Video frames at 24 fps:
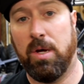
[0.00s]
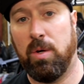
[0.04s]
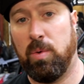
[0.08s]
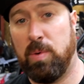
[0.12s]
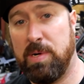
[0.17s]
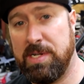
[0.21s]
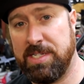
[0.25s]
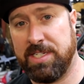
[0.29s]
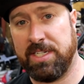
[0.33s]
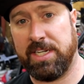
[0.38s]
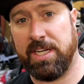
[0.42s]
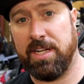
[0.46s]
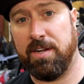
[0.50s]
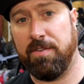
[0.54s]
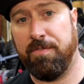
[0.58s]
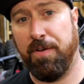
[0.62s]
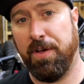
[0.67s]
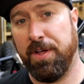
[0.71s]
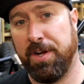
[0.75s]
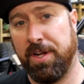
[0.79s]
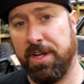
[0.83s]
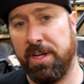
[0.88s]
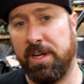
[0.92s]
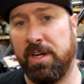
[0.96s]
went to get a
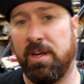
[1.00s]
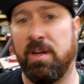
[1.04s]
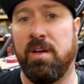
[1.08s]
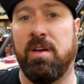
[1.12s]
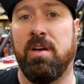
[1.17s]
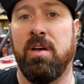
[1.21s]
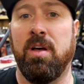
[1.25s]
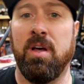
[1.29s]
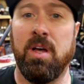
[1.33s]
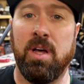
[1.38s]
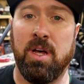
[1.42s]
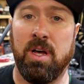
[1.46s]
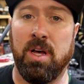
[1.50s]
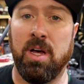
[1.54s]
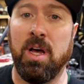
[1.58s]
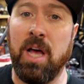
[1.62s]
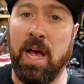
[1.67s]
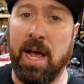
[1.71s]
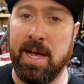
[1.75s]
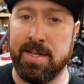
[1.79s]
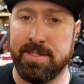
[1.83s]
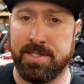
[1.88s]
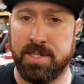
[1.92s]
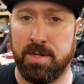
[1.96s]
fitting
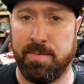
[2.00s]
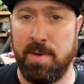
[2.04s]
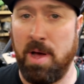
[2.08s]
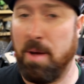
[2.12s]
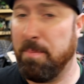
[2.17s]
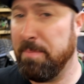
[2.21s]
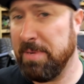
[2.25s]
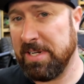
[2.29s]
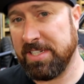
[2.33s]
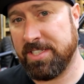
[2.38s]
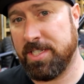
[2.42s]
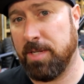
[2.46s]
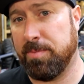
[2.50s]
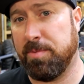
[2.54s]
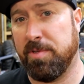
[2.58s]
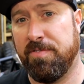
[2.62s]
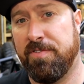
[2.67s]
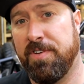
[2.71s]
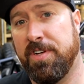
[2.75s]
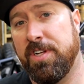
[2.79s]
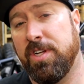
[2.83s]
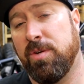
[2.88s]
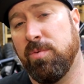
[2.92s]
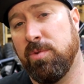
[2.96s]
and somehow mixed up the
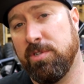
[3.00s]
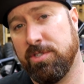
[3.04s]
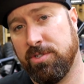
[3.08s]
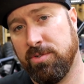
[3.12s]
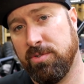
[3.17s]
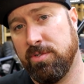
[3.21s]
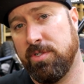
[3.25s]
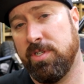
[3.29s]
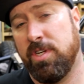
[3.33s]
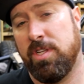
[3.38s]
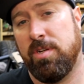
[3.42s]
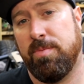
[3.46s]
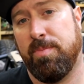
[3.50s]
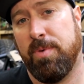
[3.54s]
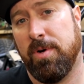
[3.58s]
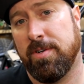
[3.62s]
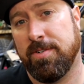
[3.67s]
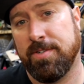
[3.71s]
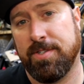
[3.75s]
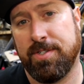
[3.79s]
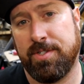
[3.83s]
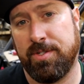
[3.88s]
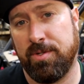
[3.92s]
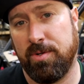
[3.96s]
fitting, went to another
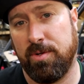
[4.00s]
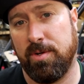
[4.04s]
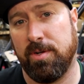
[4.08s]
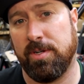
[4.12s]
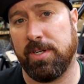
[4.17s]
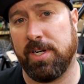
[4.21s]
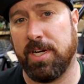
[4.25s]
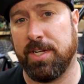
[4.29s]
parts store,